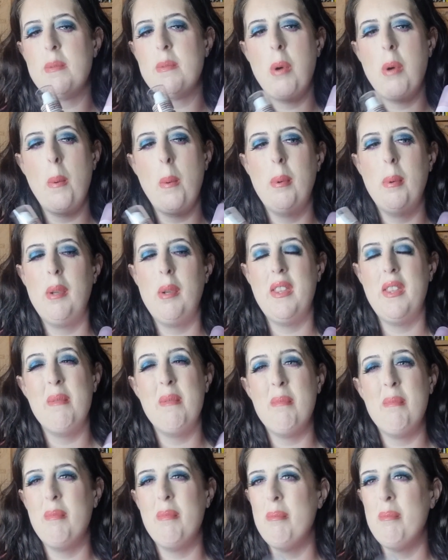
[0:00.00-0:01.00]
That's
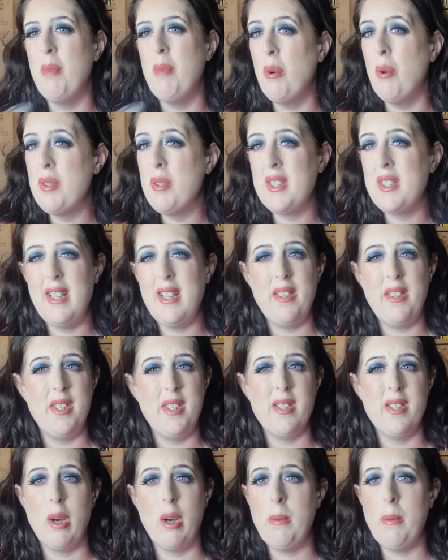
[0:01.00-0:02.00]
probably the
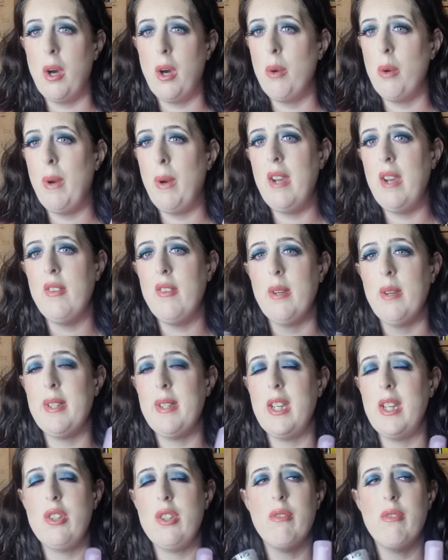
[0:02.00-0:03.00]
most lengthy time that I wear
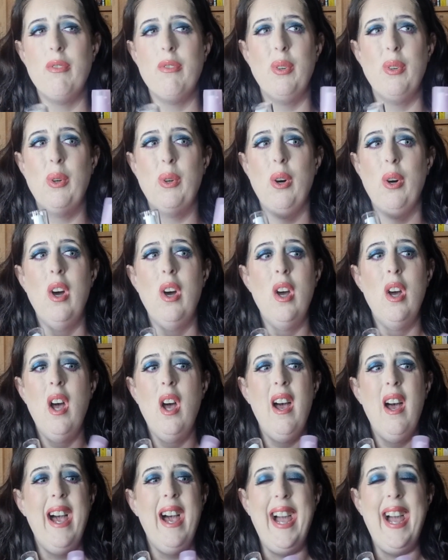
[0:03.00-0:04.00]
foundation for